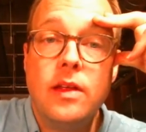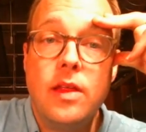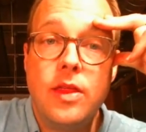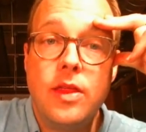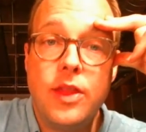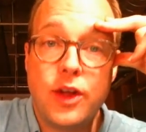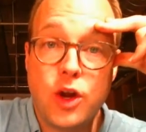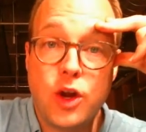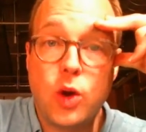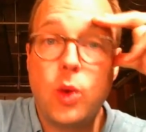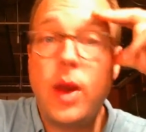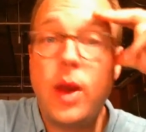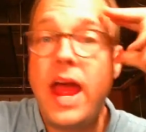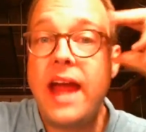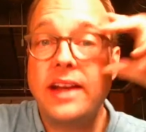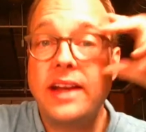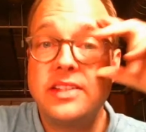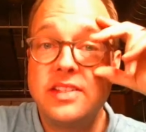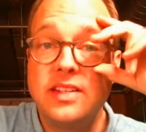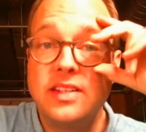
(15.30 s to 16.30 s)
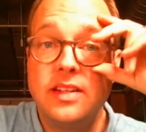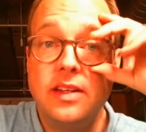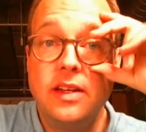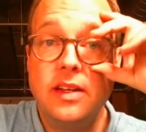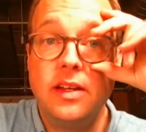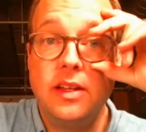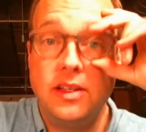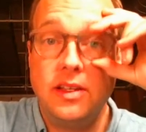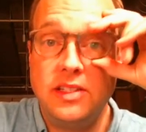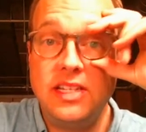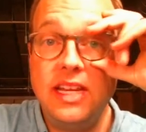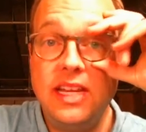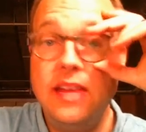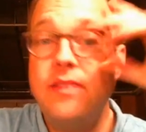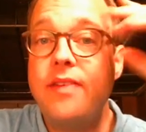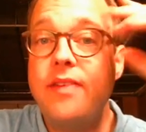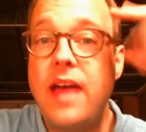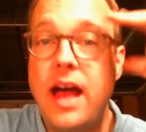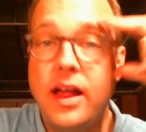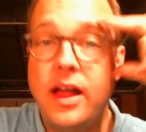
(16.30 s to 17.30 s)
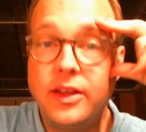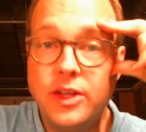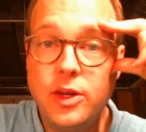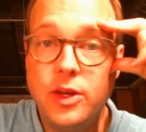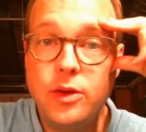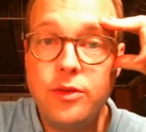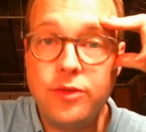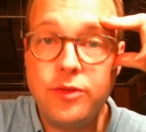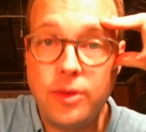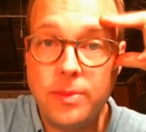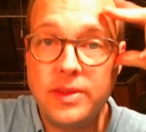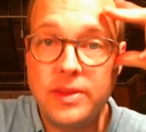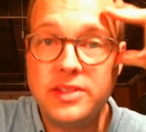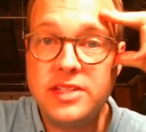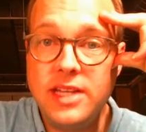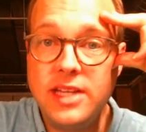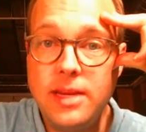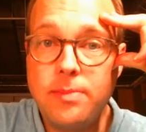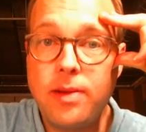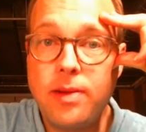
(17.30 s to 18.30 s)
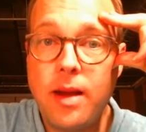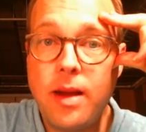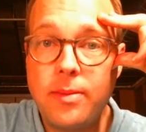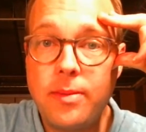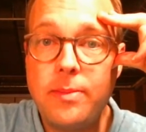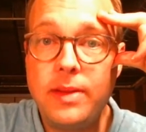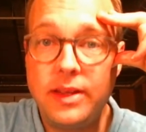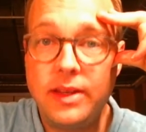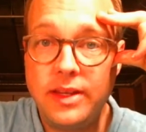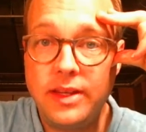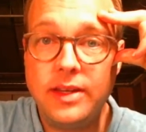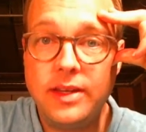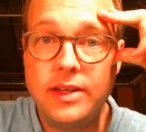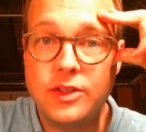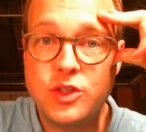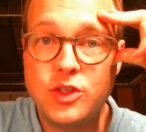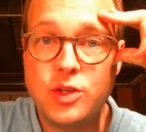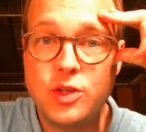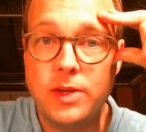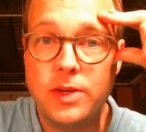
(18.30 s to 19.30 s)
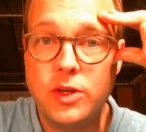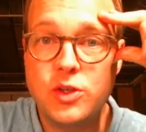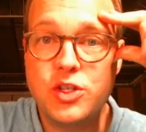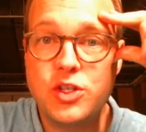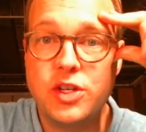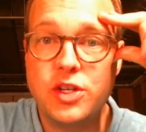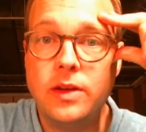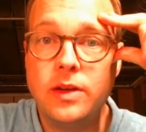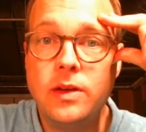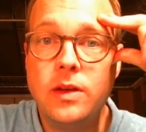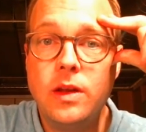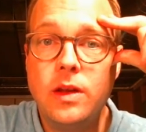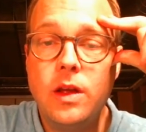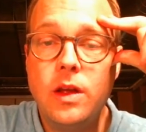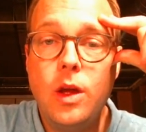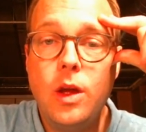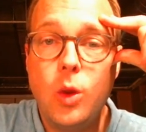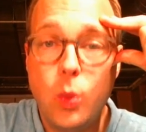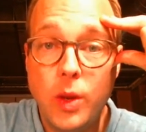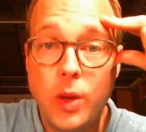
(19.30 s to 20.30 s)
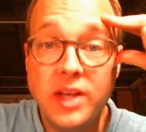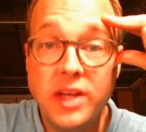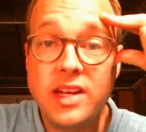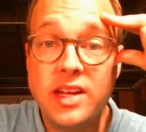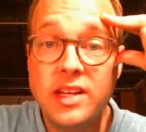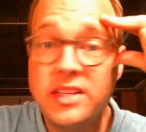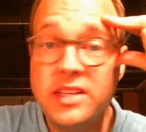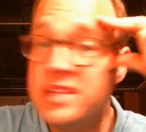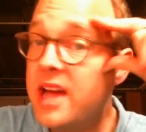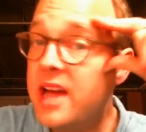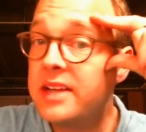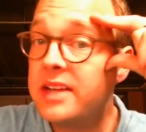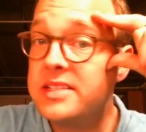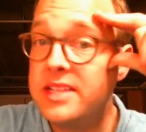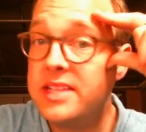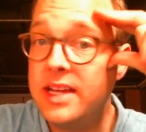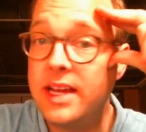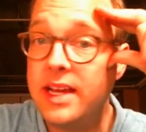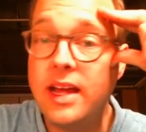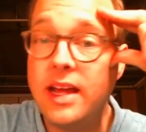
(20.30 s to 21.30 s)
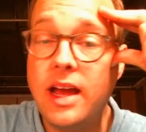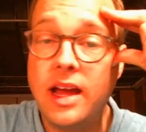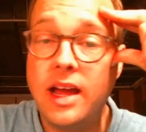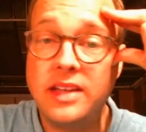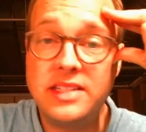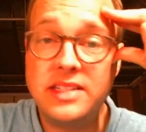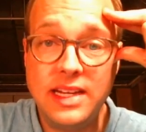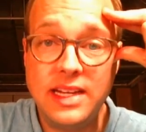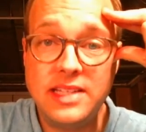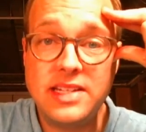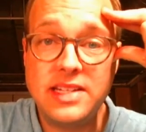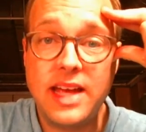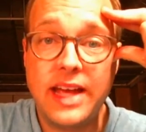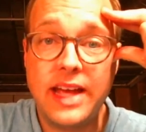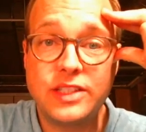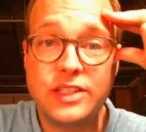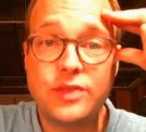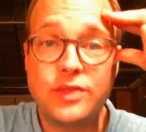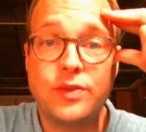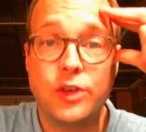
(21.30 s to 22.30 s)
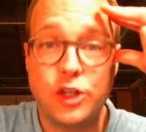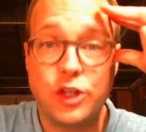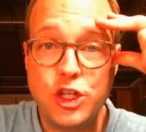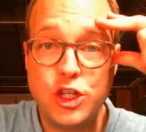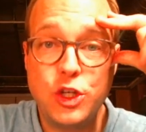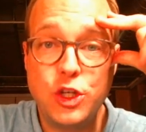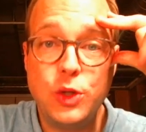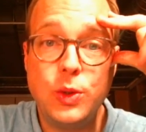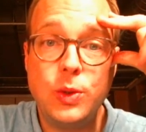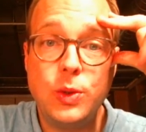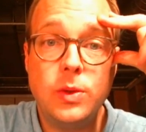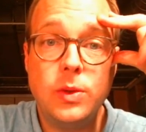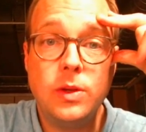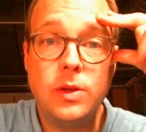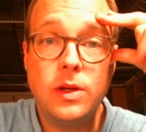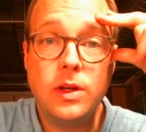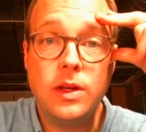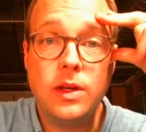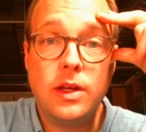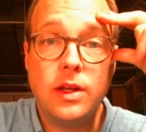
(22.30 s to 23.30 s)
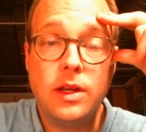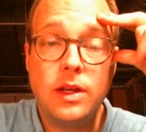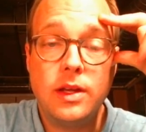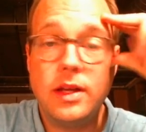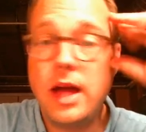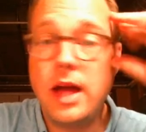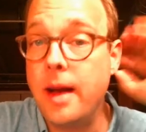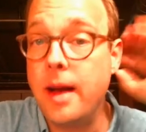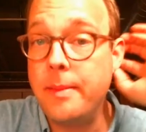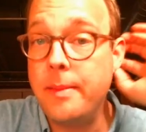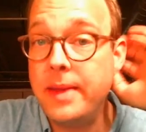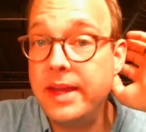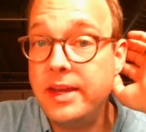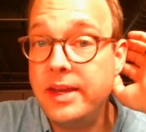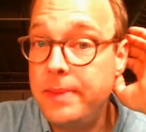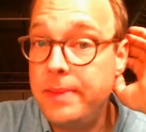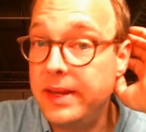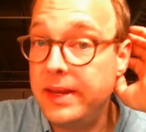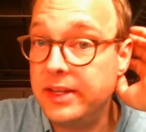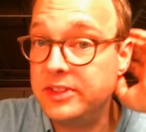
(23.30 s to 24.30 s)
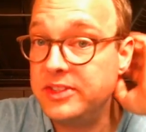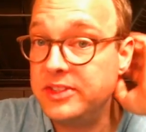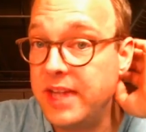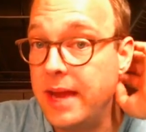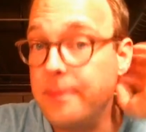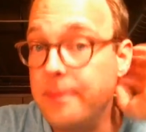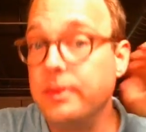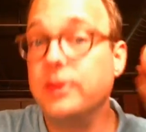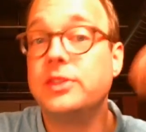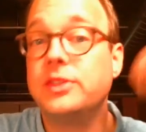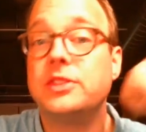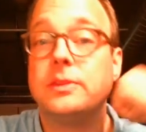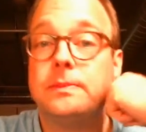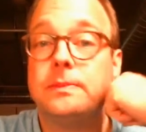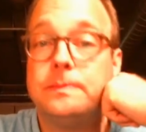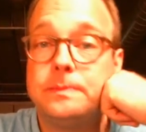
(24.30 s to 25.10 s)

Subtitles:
the correct t-value from the t-probability distribution when conducting a t-test for two independent samples.